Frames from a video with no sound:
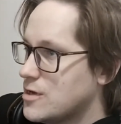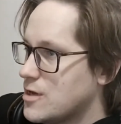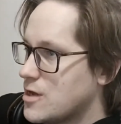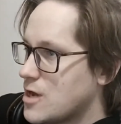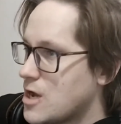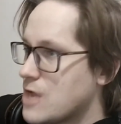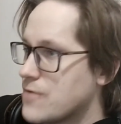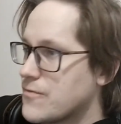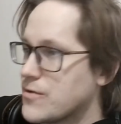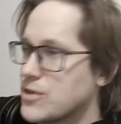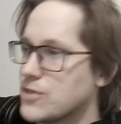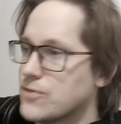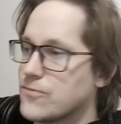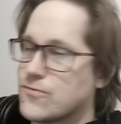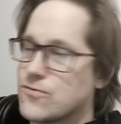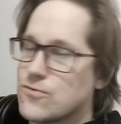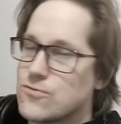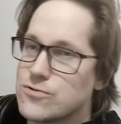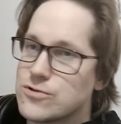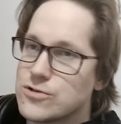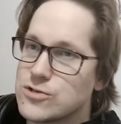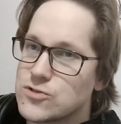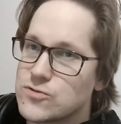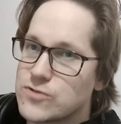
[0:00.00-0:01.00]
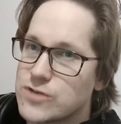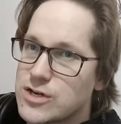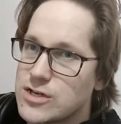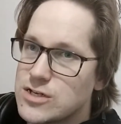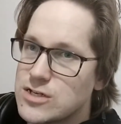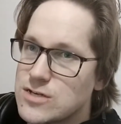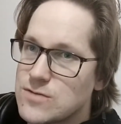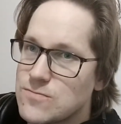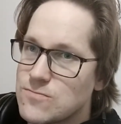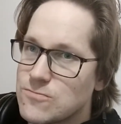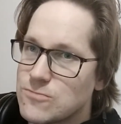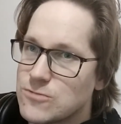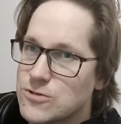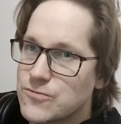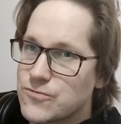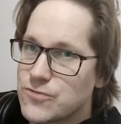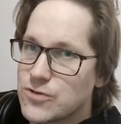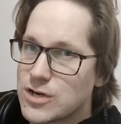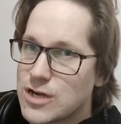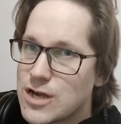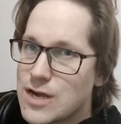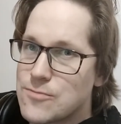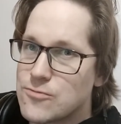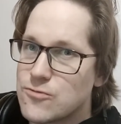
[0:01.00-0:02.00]
I have other folders where I dump
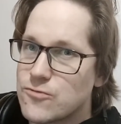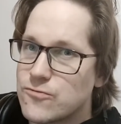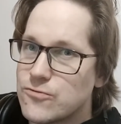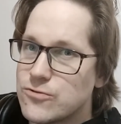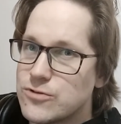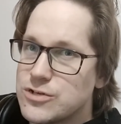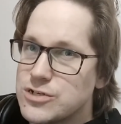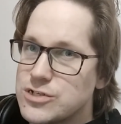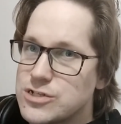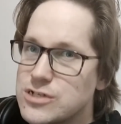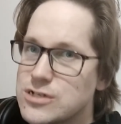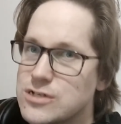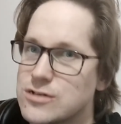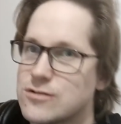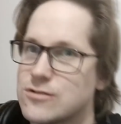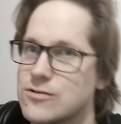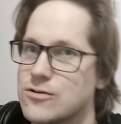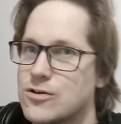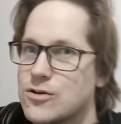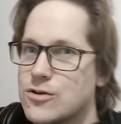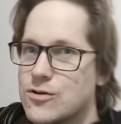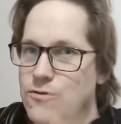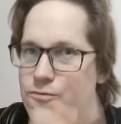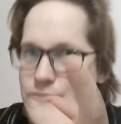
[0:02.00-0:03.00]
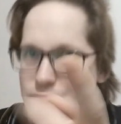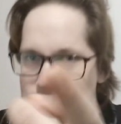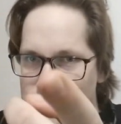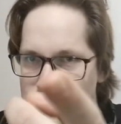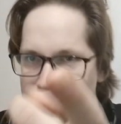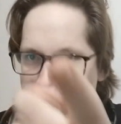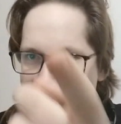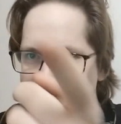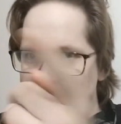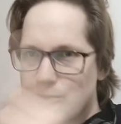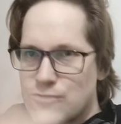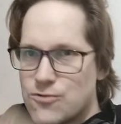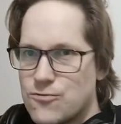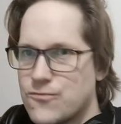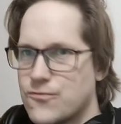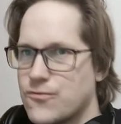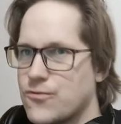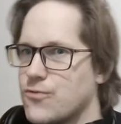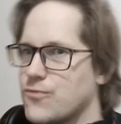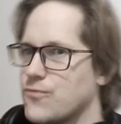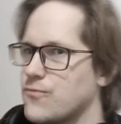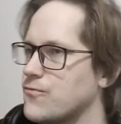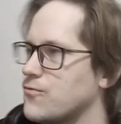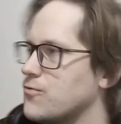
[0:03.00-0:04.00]
different camera footage in, from the cell
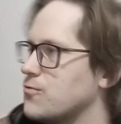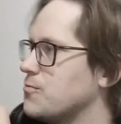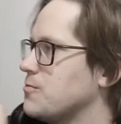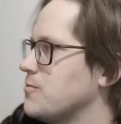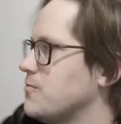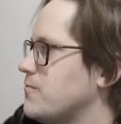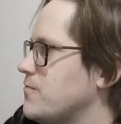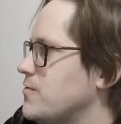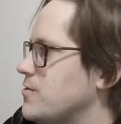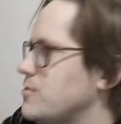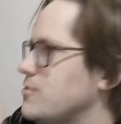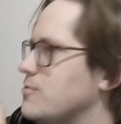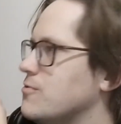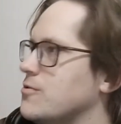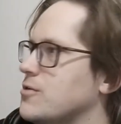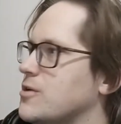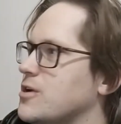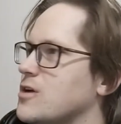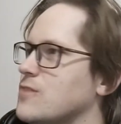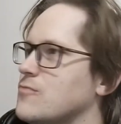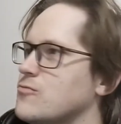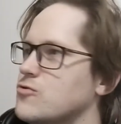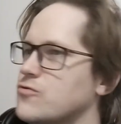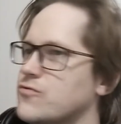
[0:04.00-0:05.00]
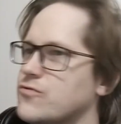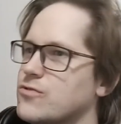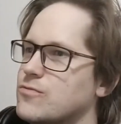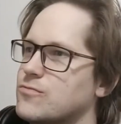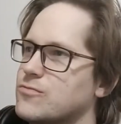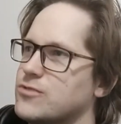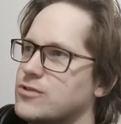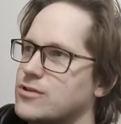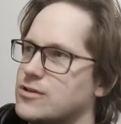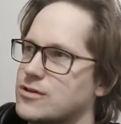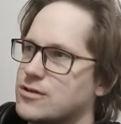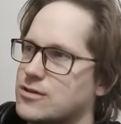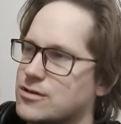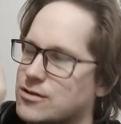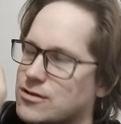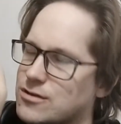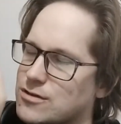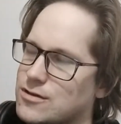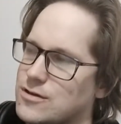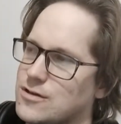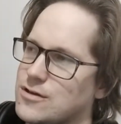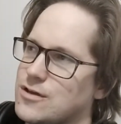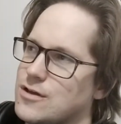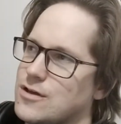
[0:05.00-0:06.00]
phone, from the video camera, from
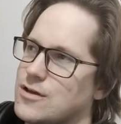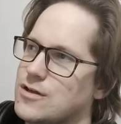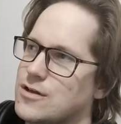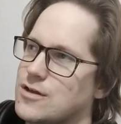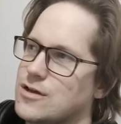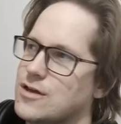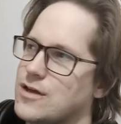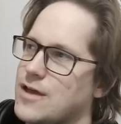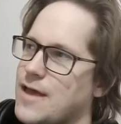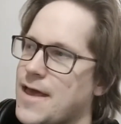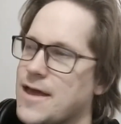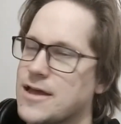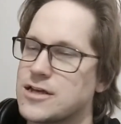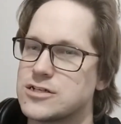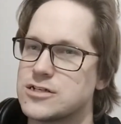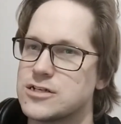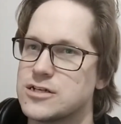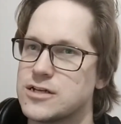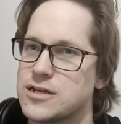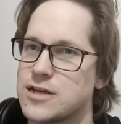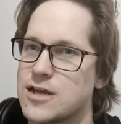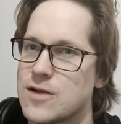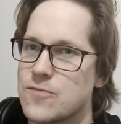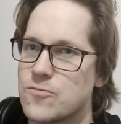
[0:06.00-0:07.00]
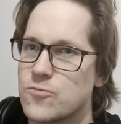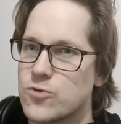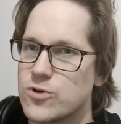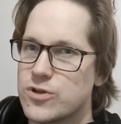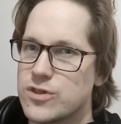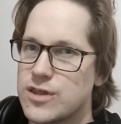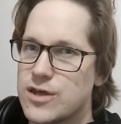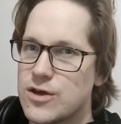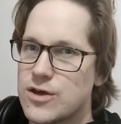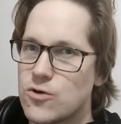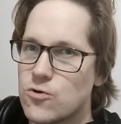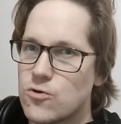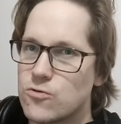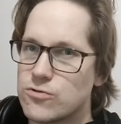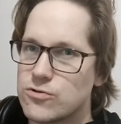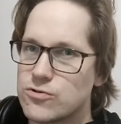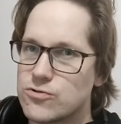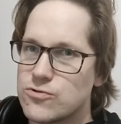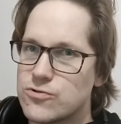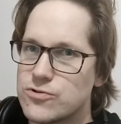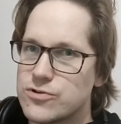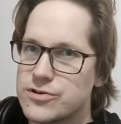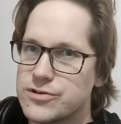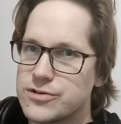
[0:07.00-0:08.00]
the action camera. They all
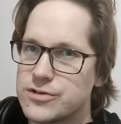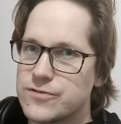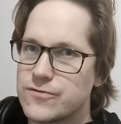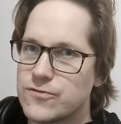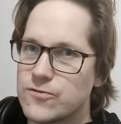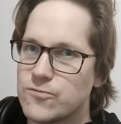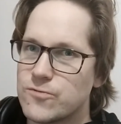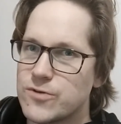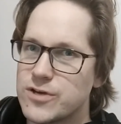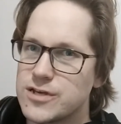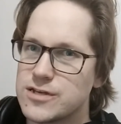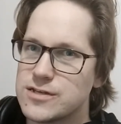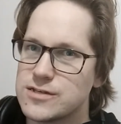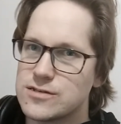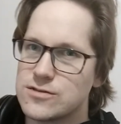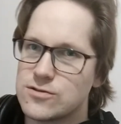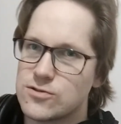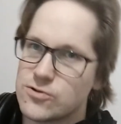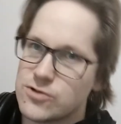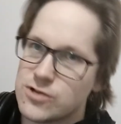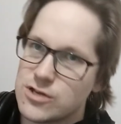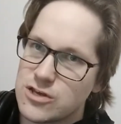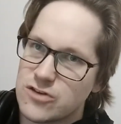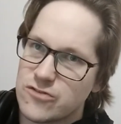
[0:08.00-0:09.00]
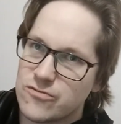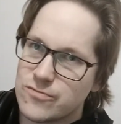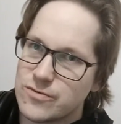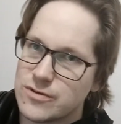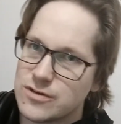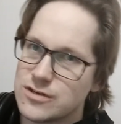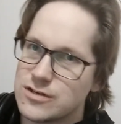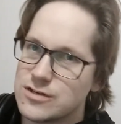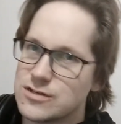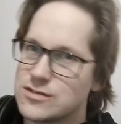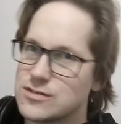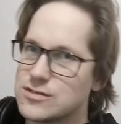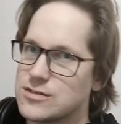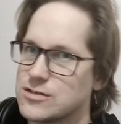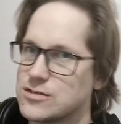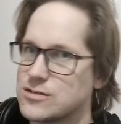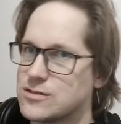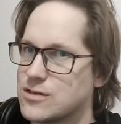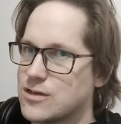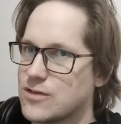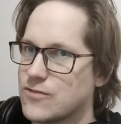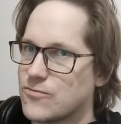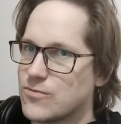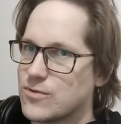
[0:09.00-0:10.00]
record in different ways: 30 FPS,
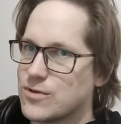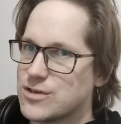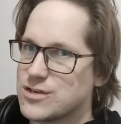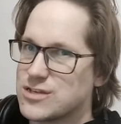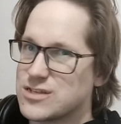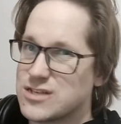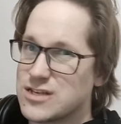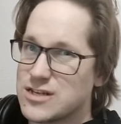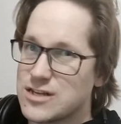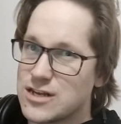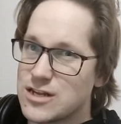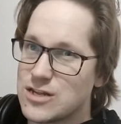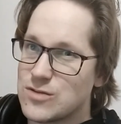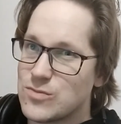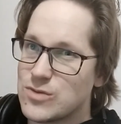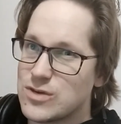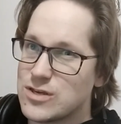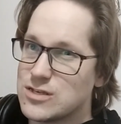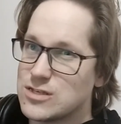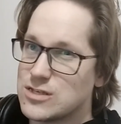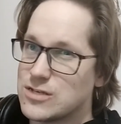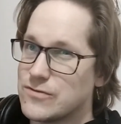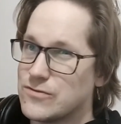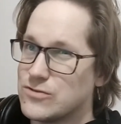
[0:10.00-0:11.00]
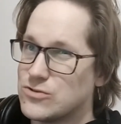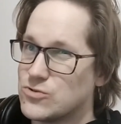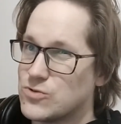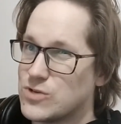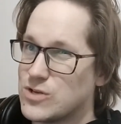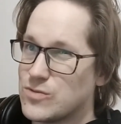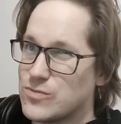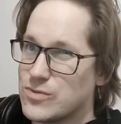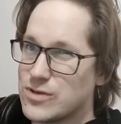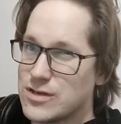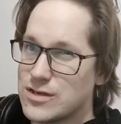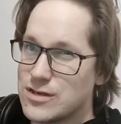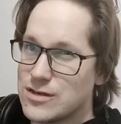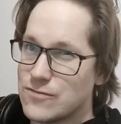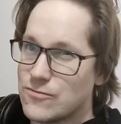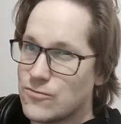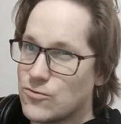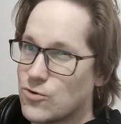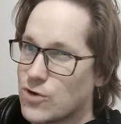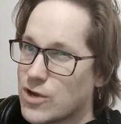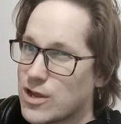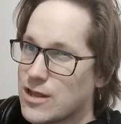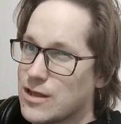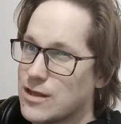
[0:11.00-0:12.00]
60 FPS, 1080p, 720p,
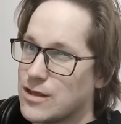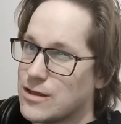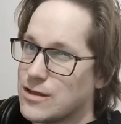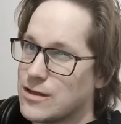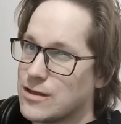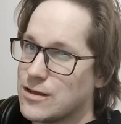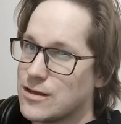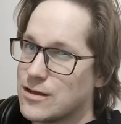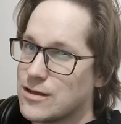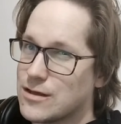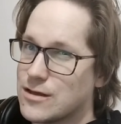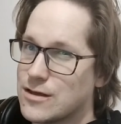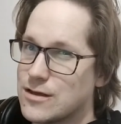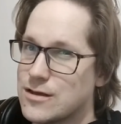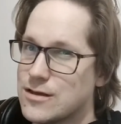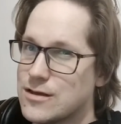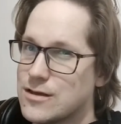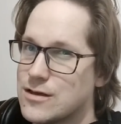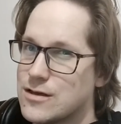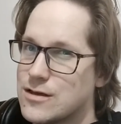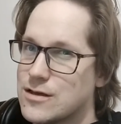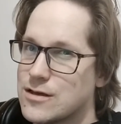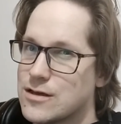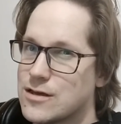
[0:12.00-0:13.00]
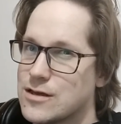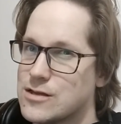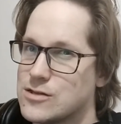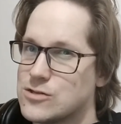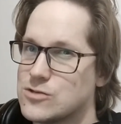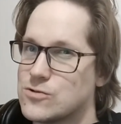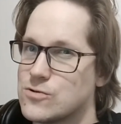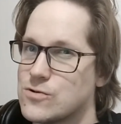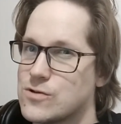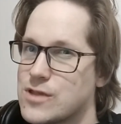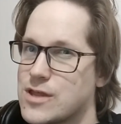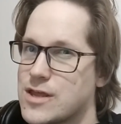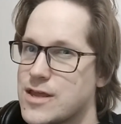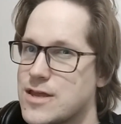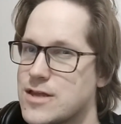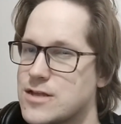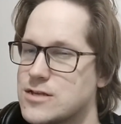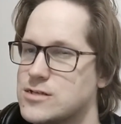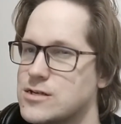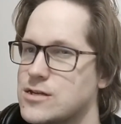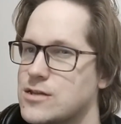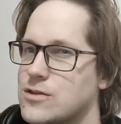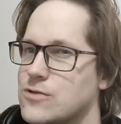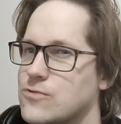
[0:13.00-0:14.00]
4K, and so they each
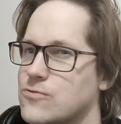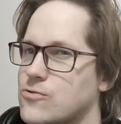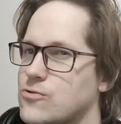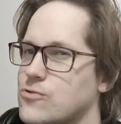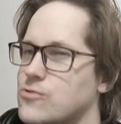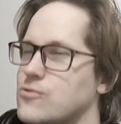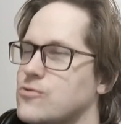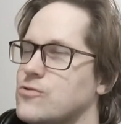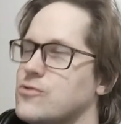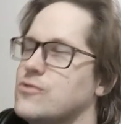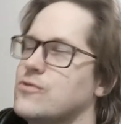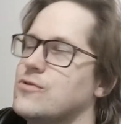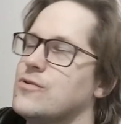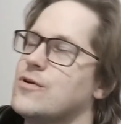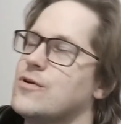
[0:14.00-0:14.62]
need their own